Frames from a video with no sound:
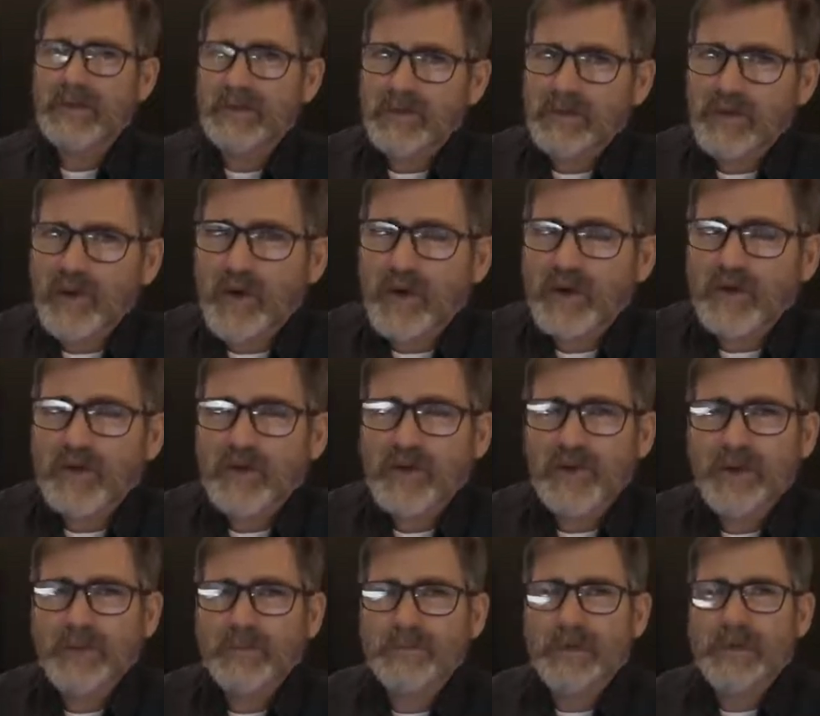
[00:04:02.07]
It
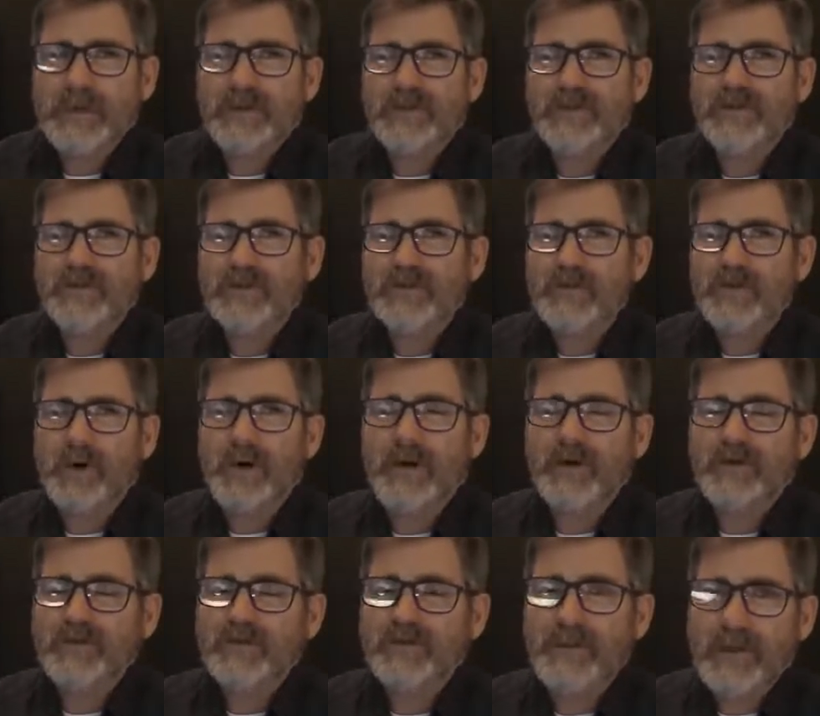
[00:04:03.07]
could be that the U.S.